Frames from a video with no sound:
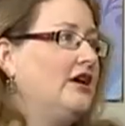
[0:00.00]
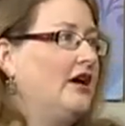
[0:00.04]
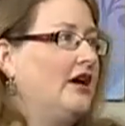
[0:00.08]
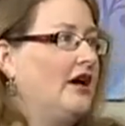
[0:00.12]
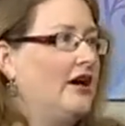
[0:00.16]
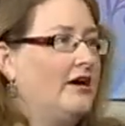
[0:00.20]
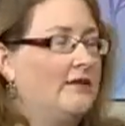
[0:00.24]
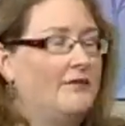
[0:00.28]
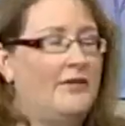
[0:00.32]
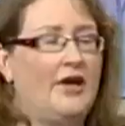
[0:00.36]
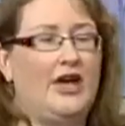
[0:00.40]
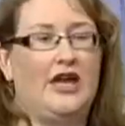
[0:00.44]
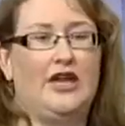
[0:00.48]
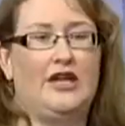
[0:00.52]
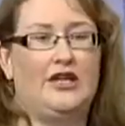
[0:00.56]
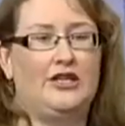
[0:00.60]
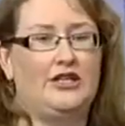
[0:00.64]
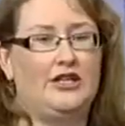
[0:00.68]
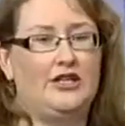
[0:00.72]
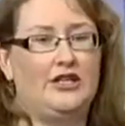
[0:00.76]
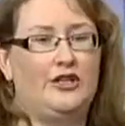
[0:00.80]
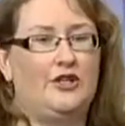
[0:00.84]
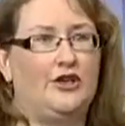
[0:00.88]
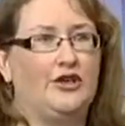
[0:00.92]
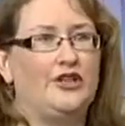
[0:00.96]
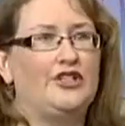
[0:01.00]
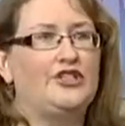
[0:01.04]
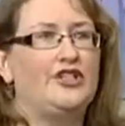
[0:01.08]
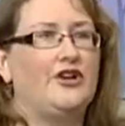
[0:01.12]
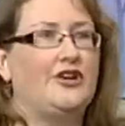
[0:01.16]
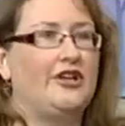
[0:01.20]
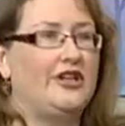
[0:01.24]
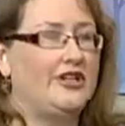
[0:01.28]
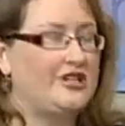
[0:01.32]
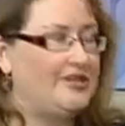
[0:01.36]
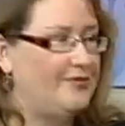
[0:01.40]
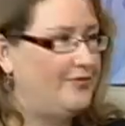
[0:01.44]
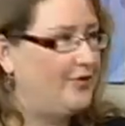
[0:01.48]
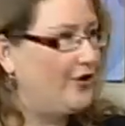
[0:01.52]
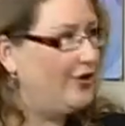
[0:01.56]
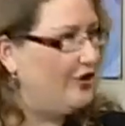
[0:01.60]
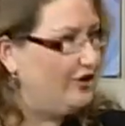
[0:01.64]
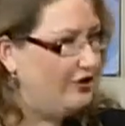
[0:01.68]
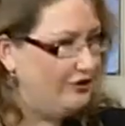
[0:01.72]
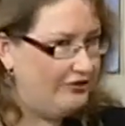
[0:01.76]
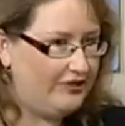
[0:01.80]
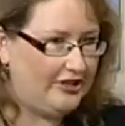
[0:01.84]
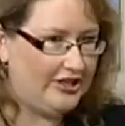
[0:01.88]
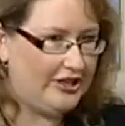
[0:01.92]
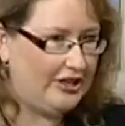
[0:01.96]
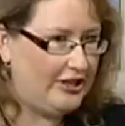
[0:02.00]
So it is a perfectly